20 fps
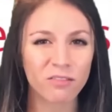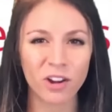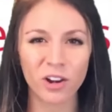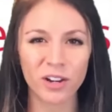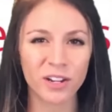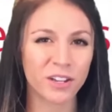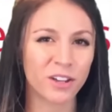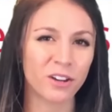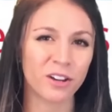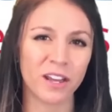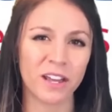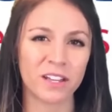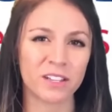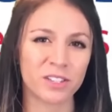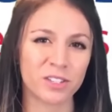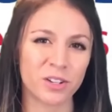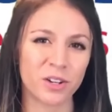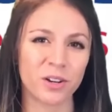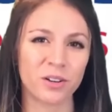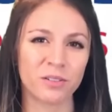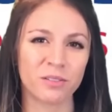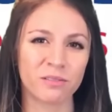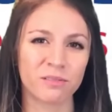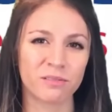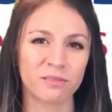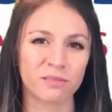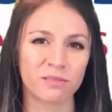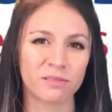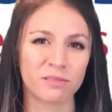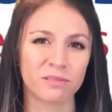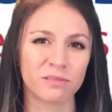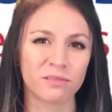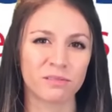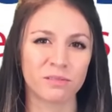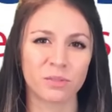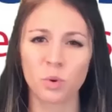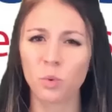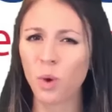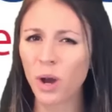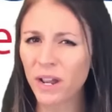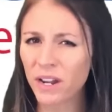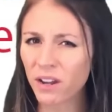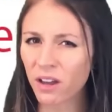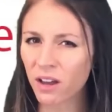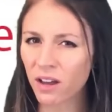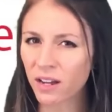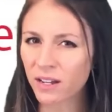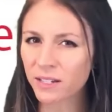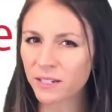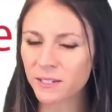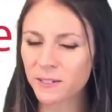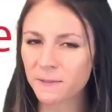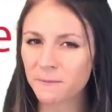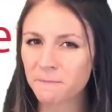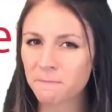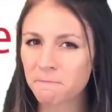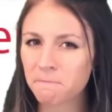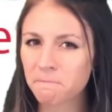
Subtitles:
a very good answer. Why not?